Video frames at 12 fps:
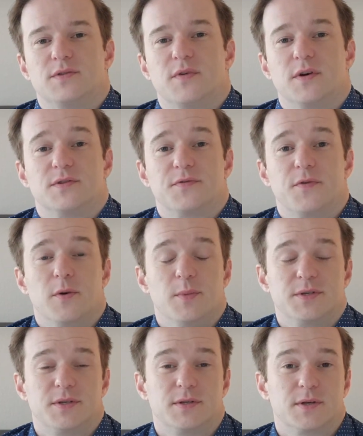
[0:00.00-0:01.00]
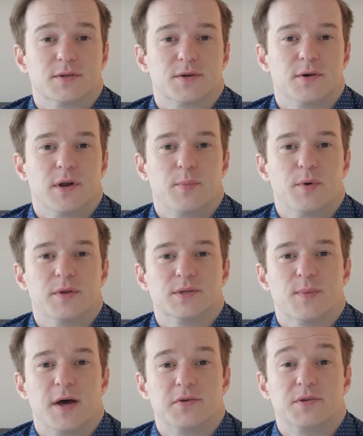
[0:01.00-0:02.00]
As far as firmness is concerned, I put
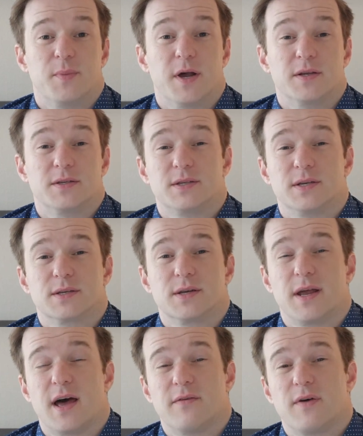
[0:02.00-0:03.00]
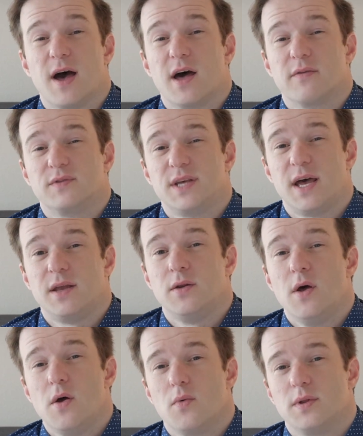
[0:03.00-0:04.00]
this mattress about a six and a half out of 10,
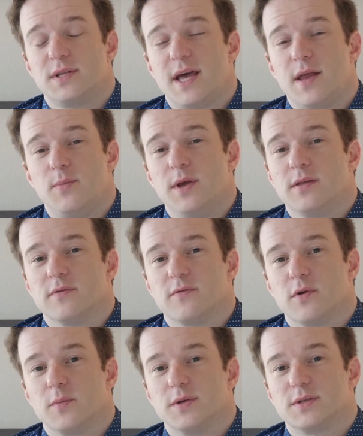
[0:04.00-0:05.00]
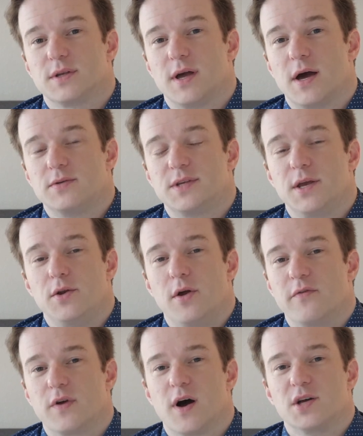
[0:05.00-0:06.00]
with 10 being the firmest. I would say a
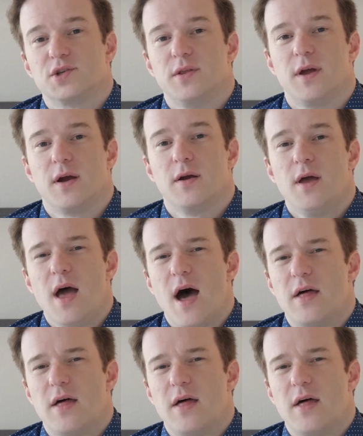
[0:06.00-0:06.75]
note of caution there.